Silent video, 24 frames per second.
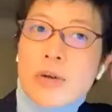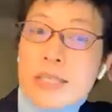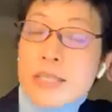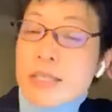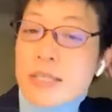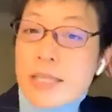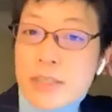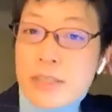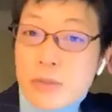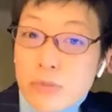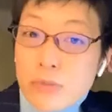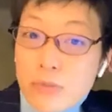I
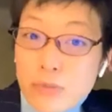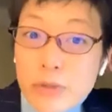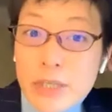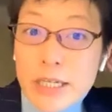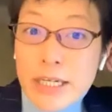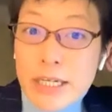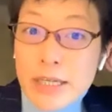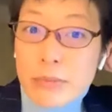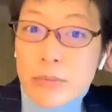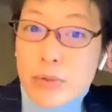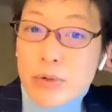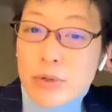think that's a
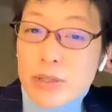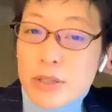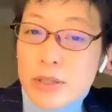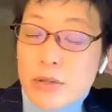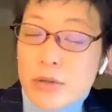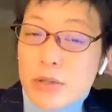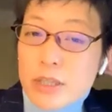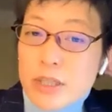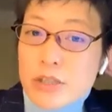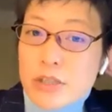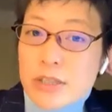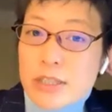really important
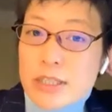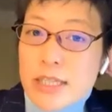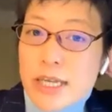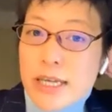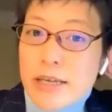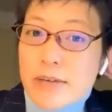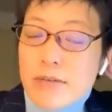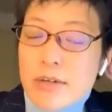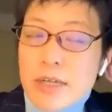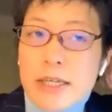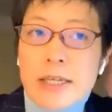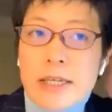question,
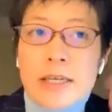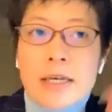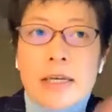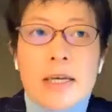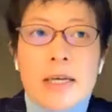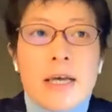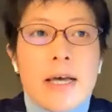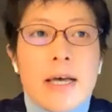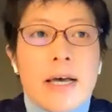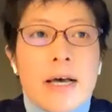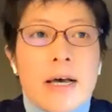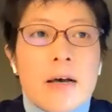David.
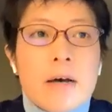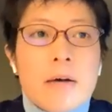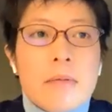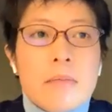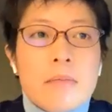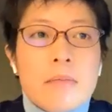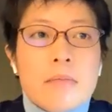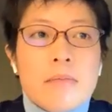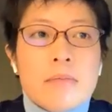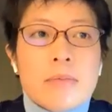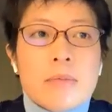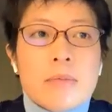
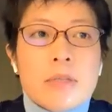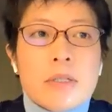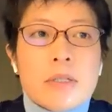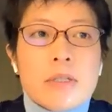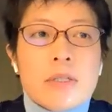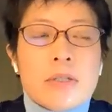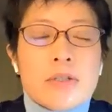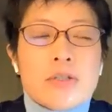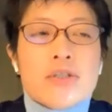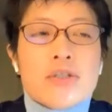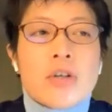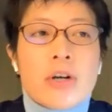
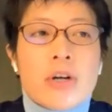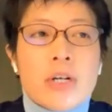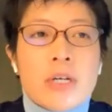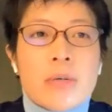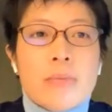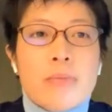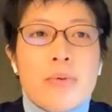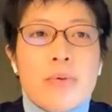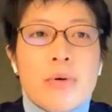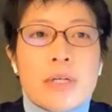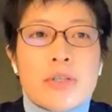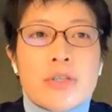The
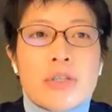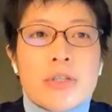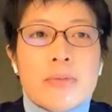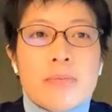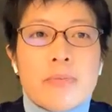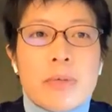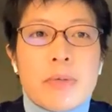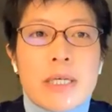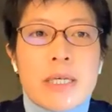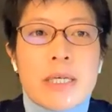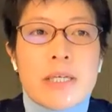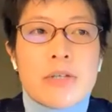starting point should
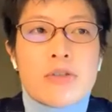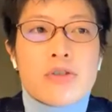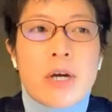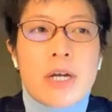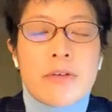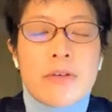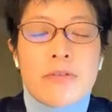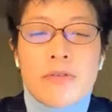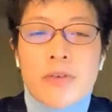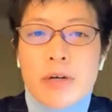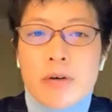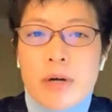be
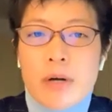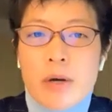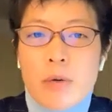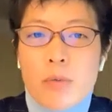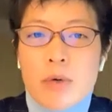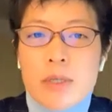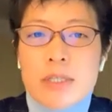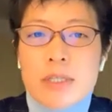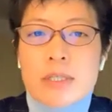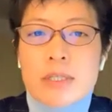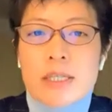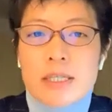trying to figure out
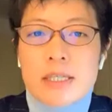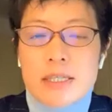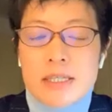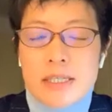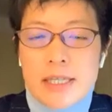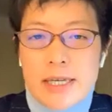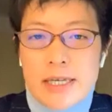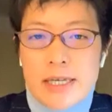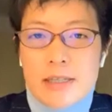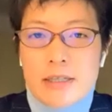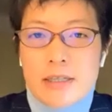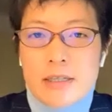what's the
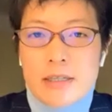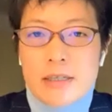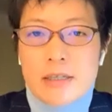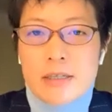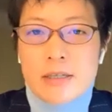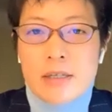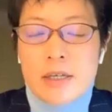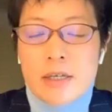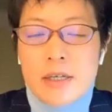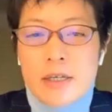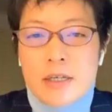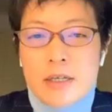intent,
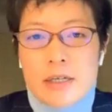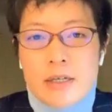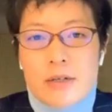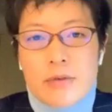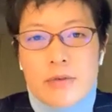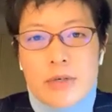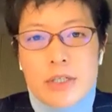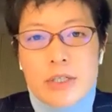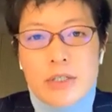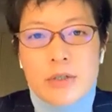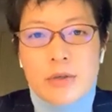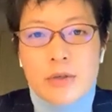
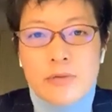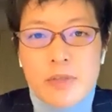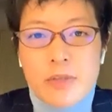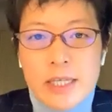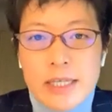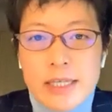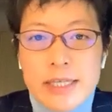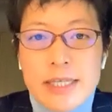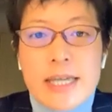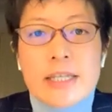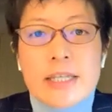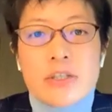right? So if the
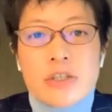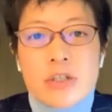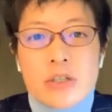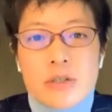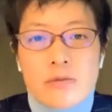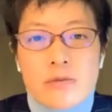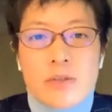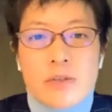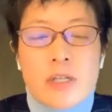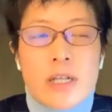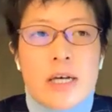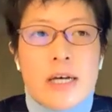intention
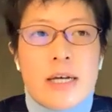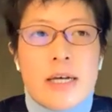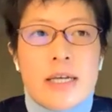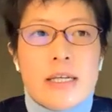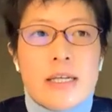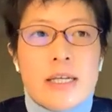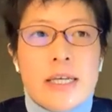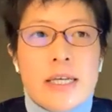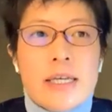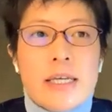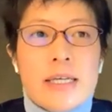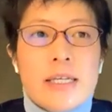of the
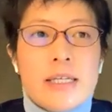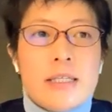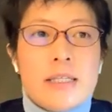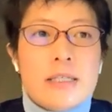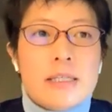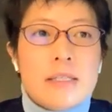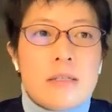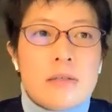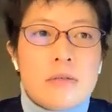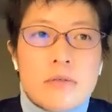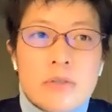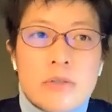client
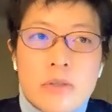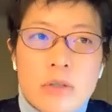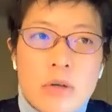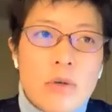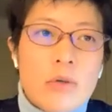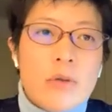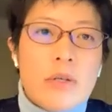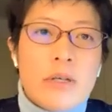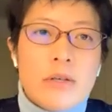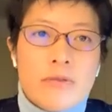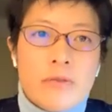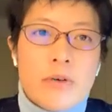is
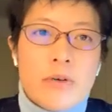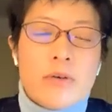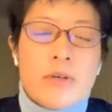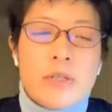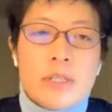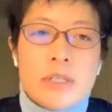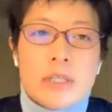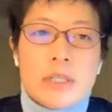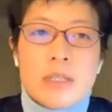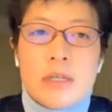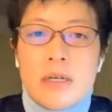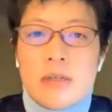solely
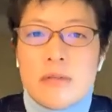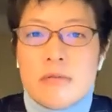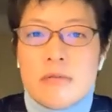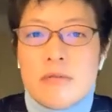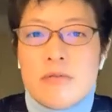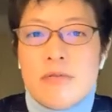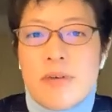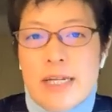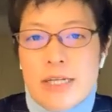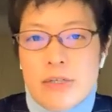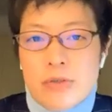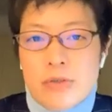focusing on
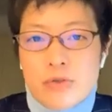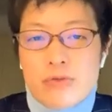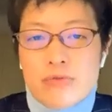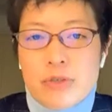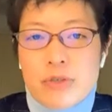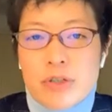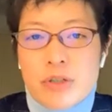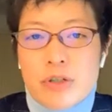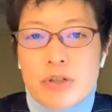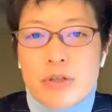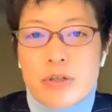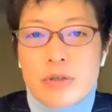financial
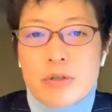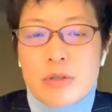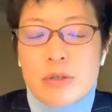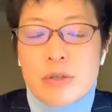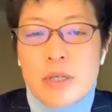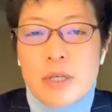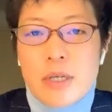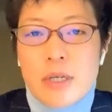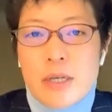return,